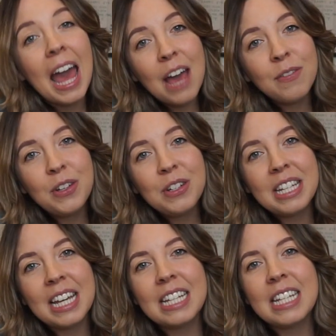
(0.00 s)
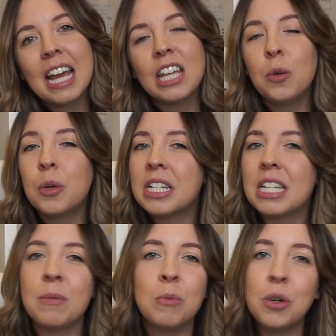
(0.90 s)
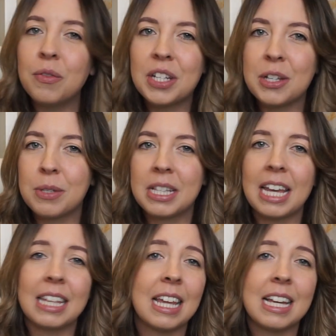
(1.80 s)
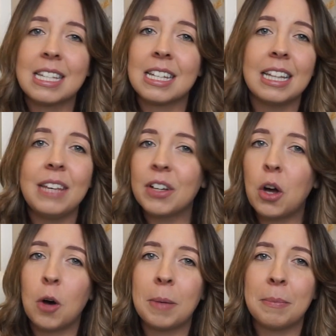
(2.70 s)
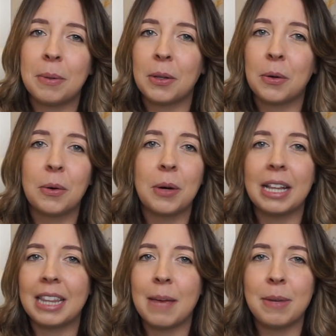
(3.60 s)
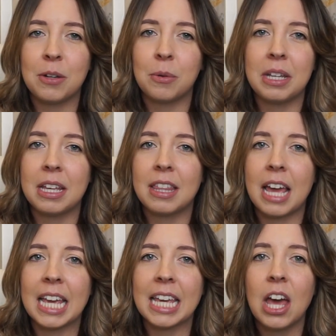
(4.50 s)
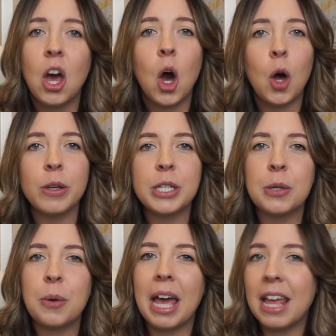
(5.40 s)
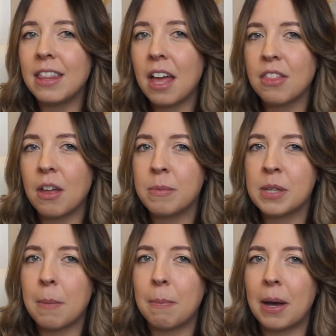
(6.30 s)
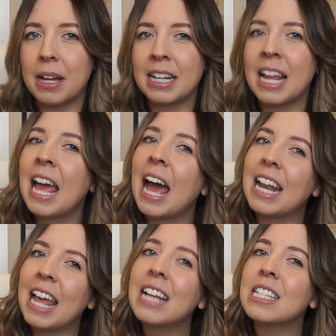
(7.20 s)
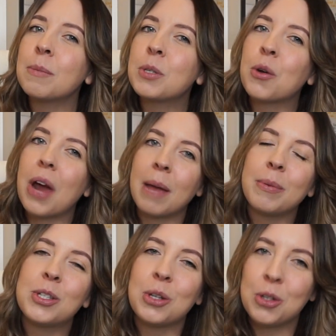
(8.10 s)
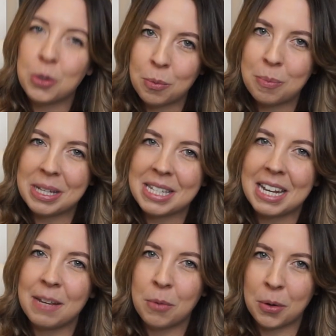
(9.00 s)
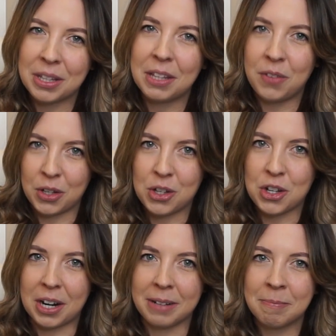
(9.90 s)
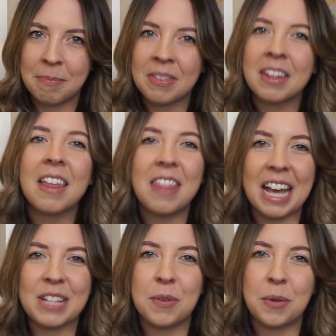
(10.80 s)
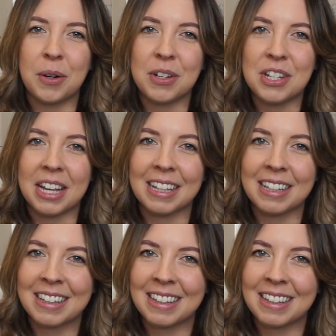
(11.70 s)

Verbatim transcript: If you did you want to see more videos like this, leave a comment below and let me know what you think. Also hit that thumbs up button and hit subscribe so you don't miss any more in the future. Thanks for watching.